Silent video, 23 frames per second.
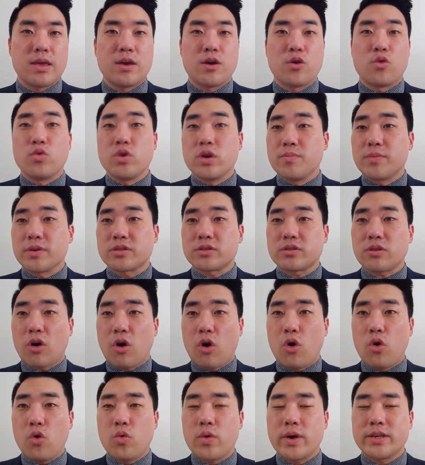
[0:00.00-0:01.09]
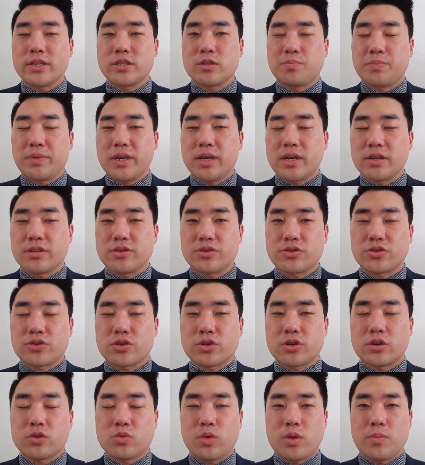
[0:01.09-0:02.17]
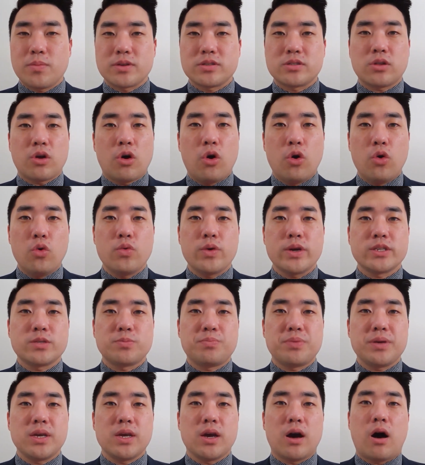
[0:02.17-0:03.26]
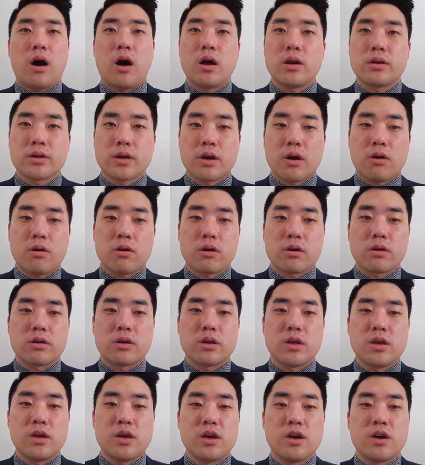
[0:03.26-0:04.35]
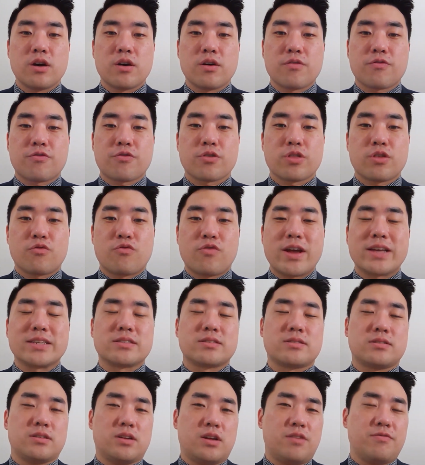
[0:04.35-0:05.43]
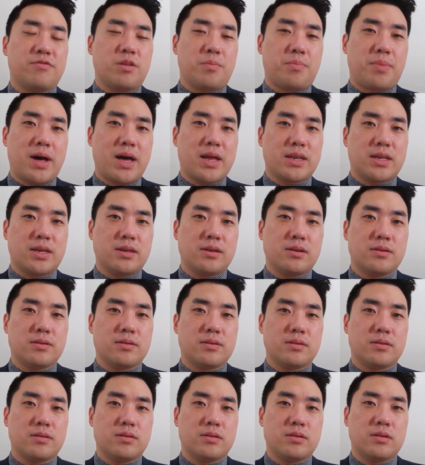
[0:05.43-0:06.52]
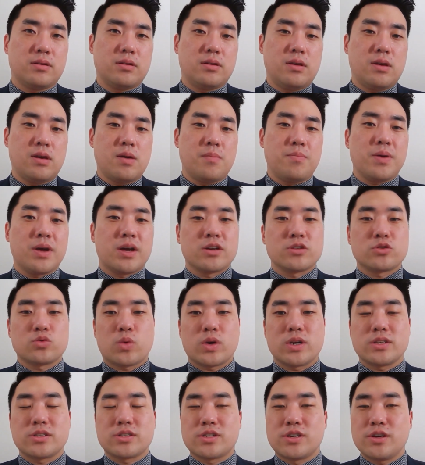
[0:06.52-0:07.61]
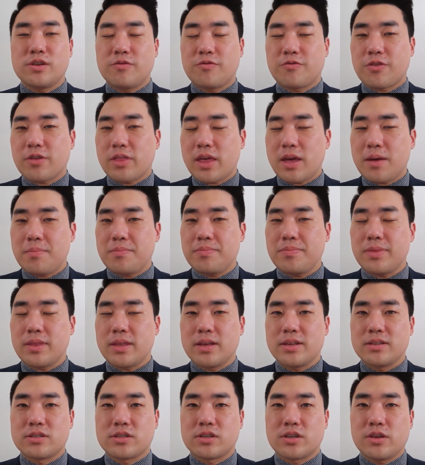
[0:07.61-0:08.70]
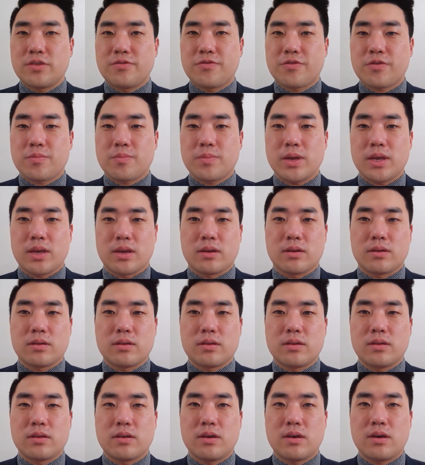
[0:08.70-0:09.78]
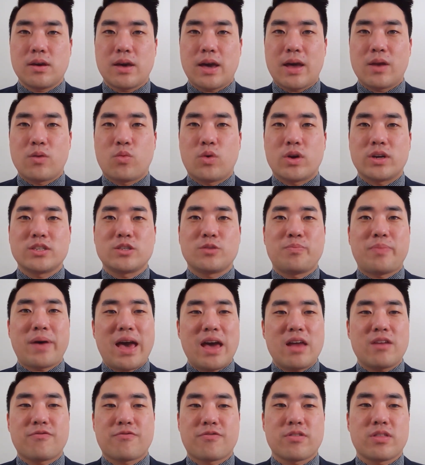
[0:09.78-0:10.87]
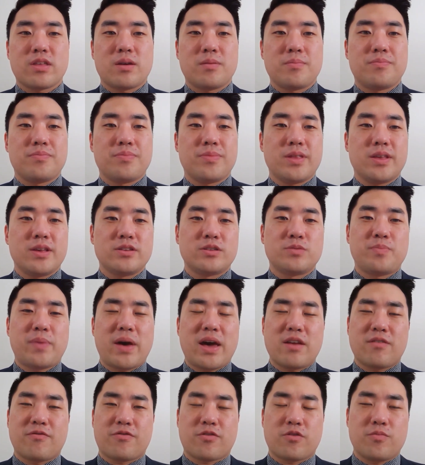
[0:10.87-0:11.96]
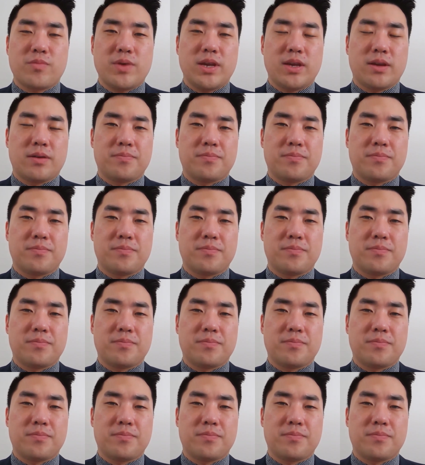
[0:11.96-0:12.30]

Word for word: We must always be concerned, we must always be on guard for the rest of the body. Because what is good for them is good for me, and what is bad for them is bad for me.